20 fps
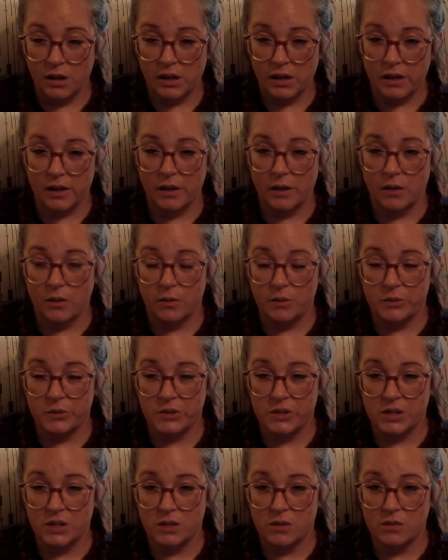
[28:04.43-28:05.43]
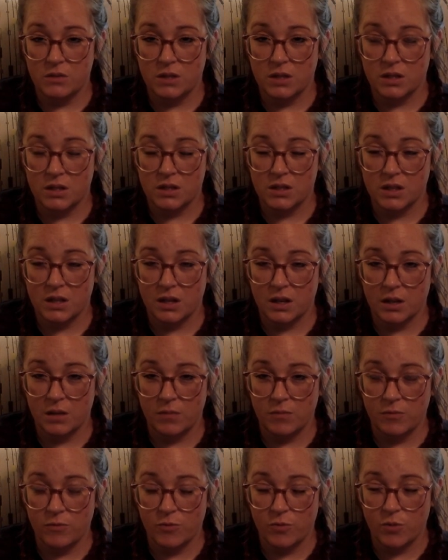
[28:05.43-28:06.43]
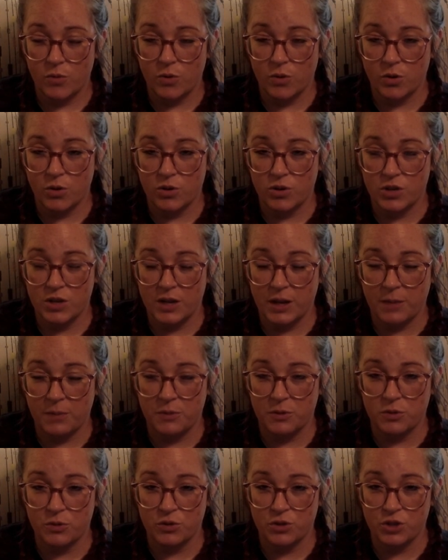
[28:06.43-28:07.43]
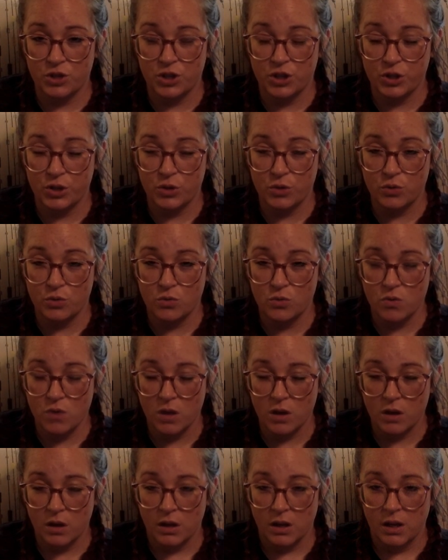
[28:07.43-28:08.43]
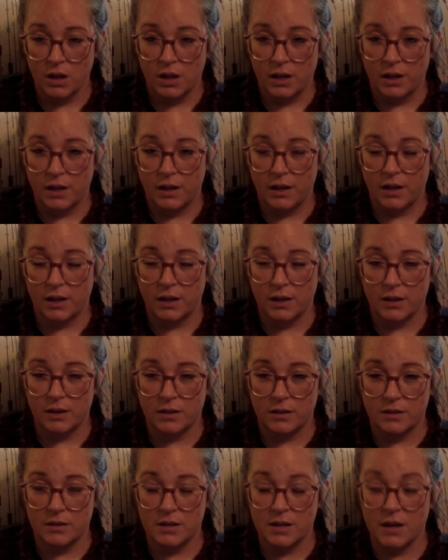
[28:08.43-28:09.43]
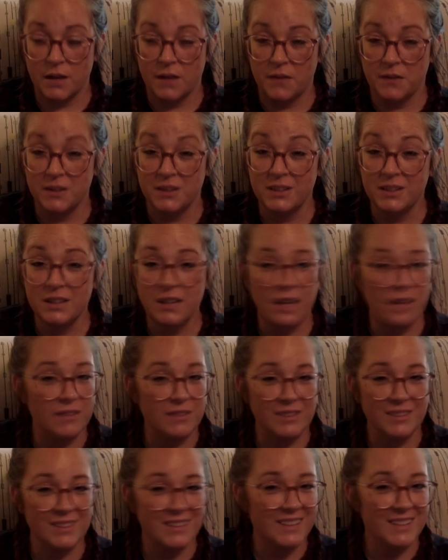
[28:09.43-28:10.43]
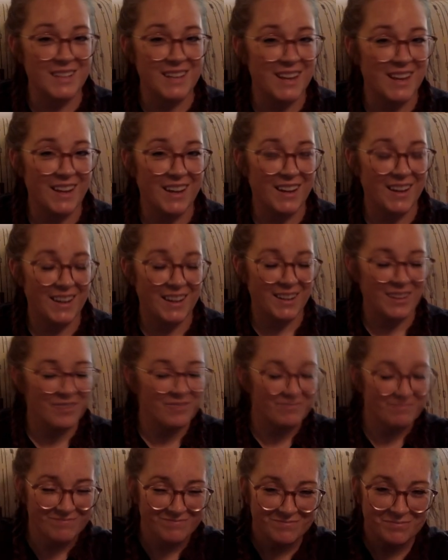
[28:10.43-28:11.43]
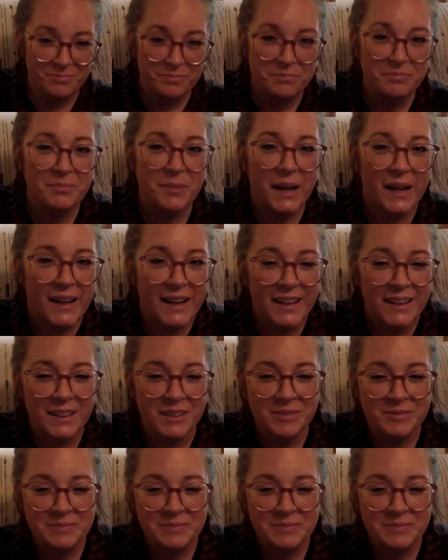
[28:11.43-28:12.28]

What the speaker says: I'll see you next time for chapter 2, and have a lovely day. Bye.